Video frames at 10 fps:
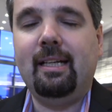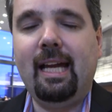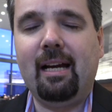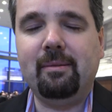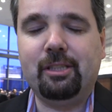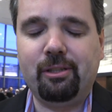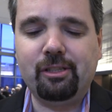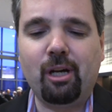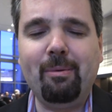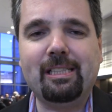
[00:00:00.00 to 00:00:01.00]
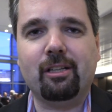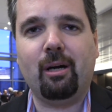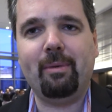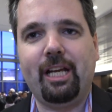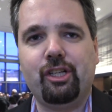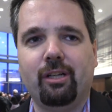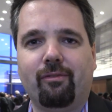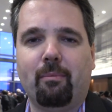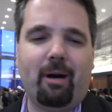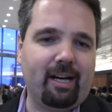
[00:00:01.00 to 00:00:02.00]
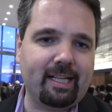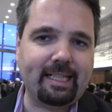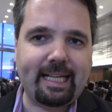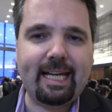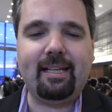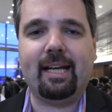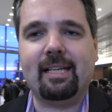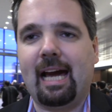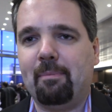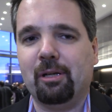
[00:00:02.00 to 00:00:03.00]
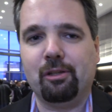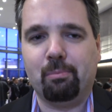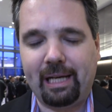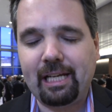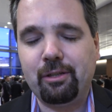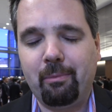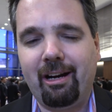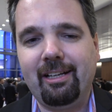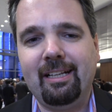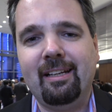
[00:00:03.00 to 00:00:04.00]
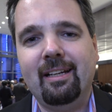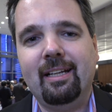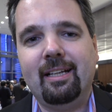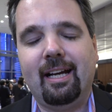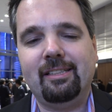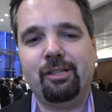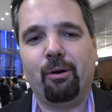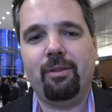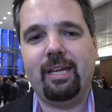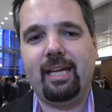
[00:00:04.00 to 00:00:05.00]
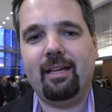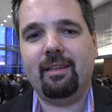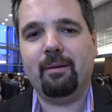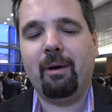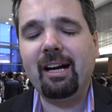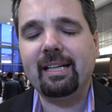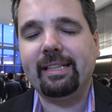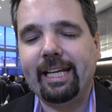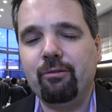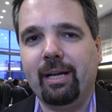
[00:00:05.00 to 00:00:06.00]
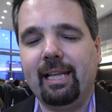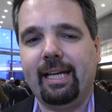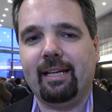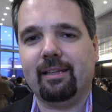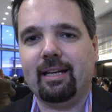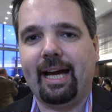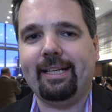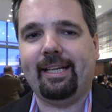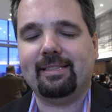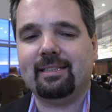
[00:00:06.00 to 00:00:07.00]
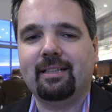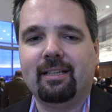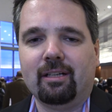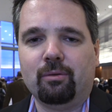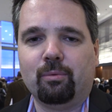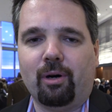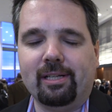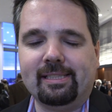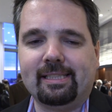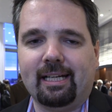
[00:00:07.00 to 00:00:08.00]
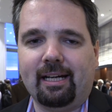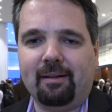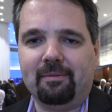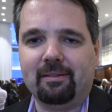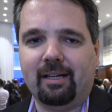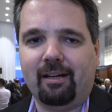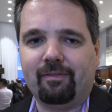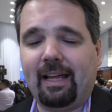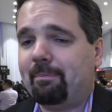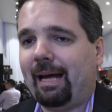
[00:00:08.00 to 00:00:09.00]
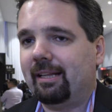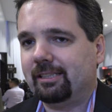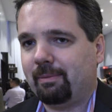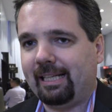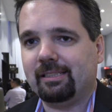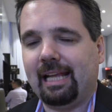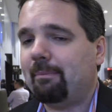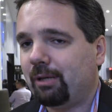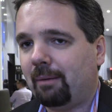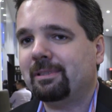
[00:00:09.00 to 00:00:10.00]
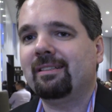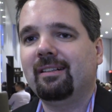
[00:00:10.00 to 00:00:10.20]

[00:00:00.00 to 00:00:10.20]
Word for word: Yeah, I mean, so there's always the combination of a market need and capital to bring it to market. And so the, the market need really in the 90s was uh, uh, flat panel displays, laptops.